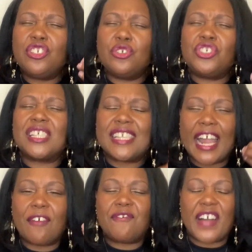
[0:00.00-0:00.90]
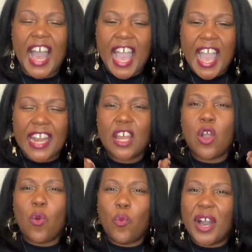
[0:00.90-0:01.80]
just gotta find
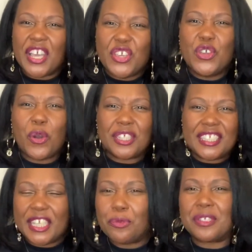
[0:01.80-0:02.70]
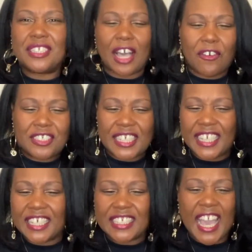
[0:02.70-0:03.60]
what your secret sauce
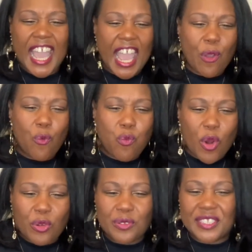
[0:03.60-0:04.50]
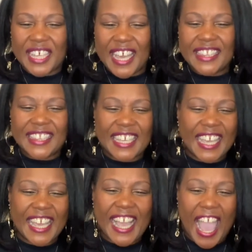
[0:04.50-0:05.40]
is and work that
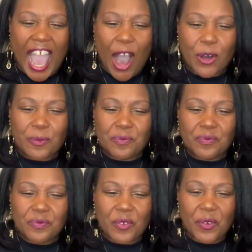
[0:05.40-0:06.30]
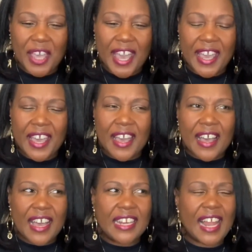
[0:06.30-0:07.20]
thing out. Okay.
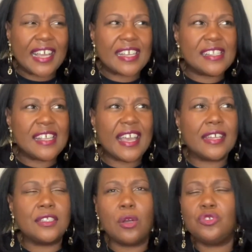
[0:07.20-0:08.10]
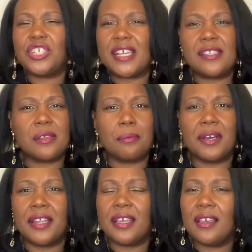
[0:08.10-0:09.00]
And like I said, don't chase the
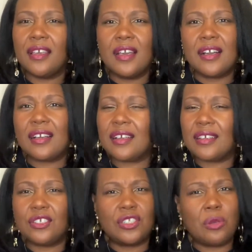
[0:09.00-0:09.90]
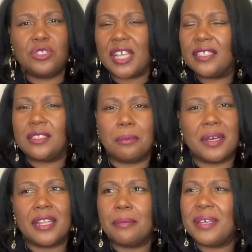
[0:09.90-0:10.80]
money. Don't chase the
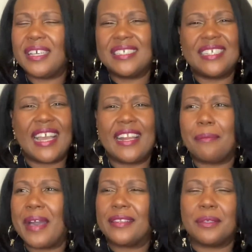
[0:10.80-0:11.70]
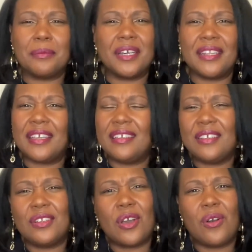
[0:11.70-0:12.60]
money, because it ain't about the money.
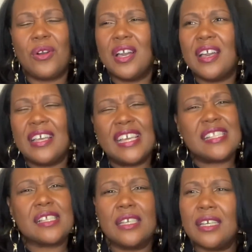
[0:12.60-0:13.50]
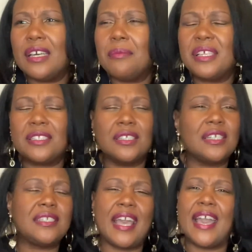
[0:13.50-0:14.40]
It's good. It's good
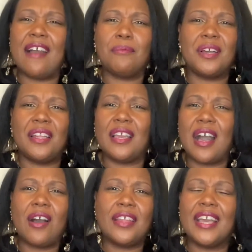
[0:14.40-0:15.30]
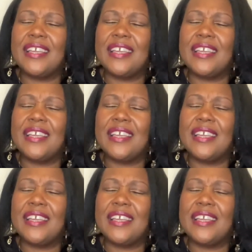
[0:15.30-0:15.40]
to have money, all that.